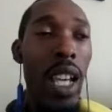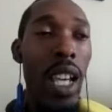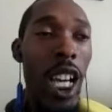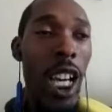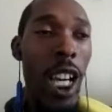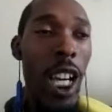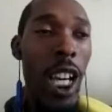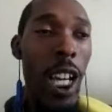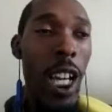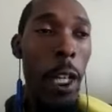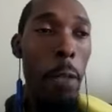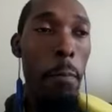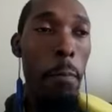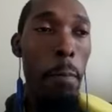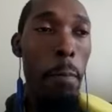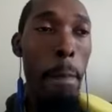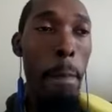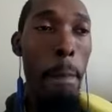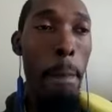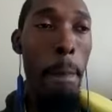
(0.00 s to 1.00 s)
Um,
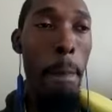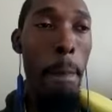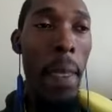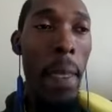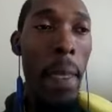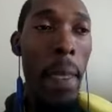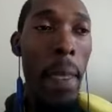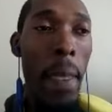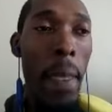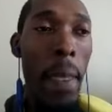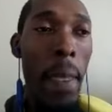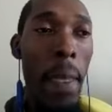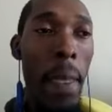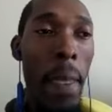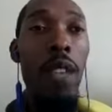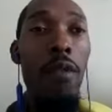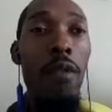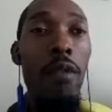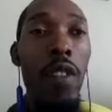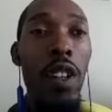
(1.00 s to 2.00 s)
and that
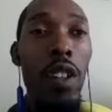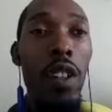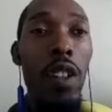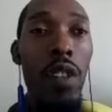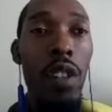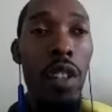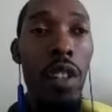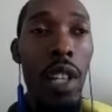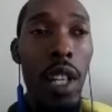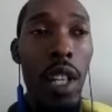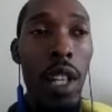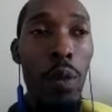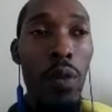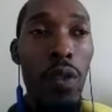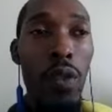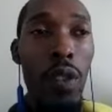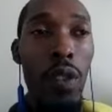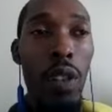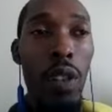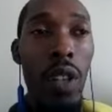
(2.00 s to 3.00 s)
became very, very
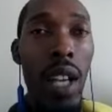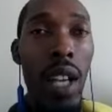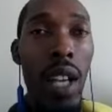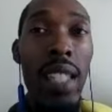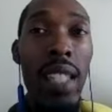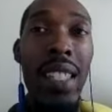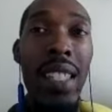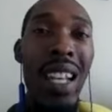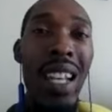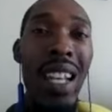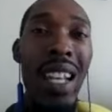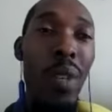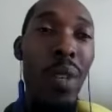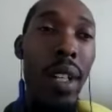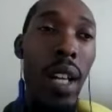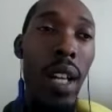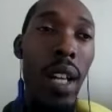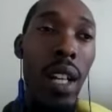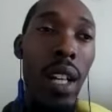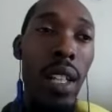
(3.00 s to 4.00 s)
helpful as time went
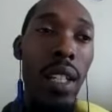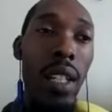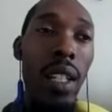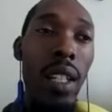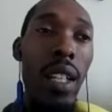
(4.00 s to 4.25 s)
on,